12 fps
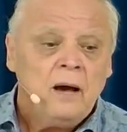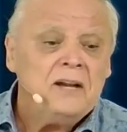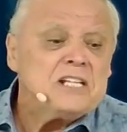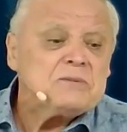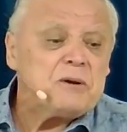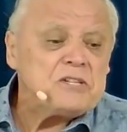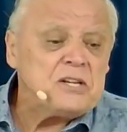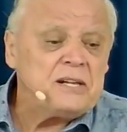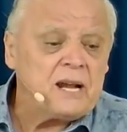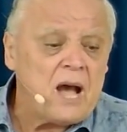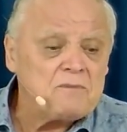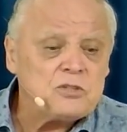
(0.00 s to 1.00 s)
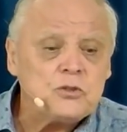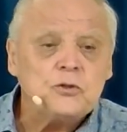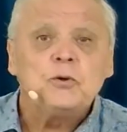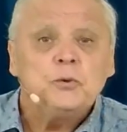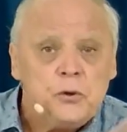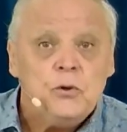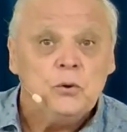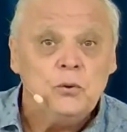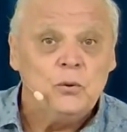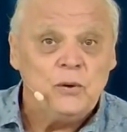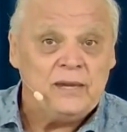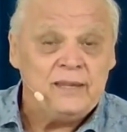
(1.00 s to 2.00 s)
an expression that comes through
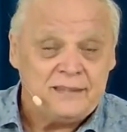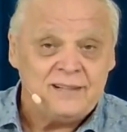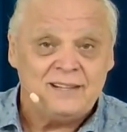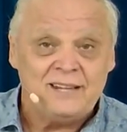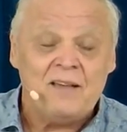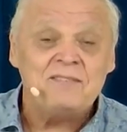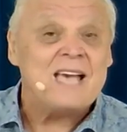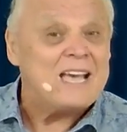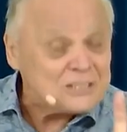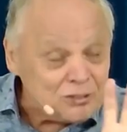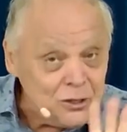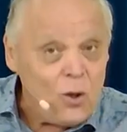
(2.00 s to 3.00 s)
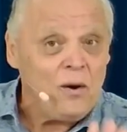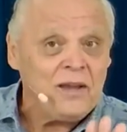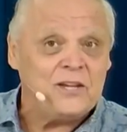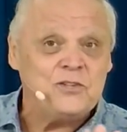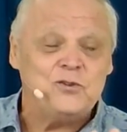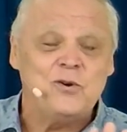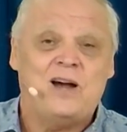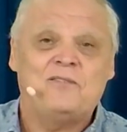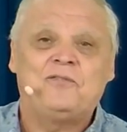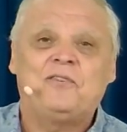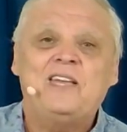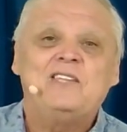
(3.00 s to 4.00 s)
you in their lives, as long as you
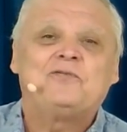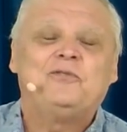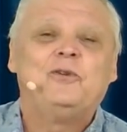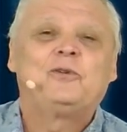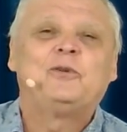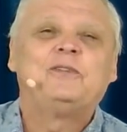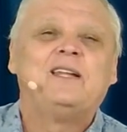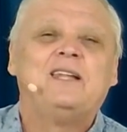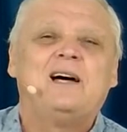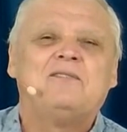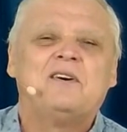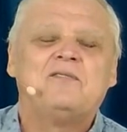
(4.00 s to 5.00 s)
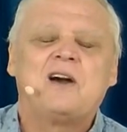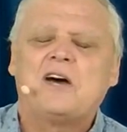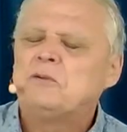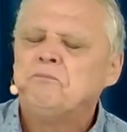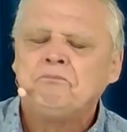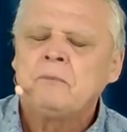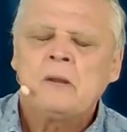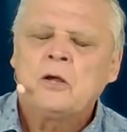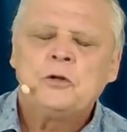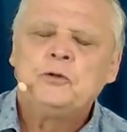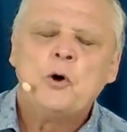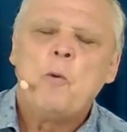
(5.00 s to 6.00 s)
are faithful to the love of God,
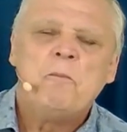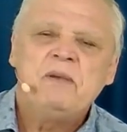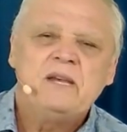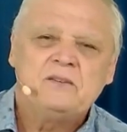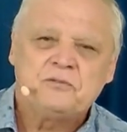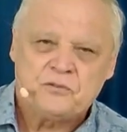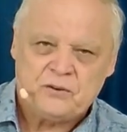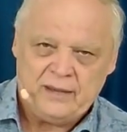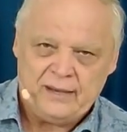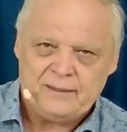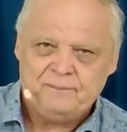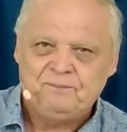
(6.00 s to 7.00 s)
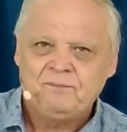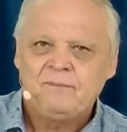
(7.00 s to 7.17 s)
don't be afraid.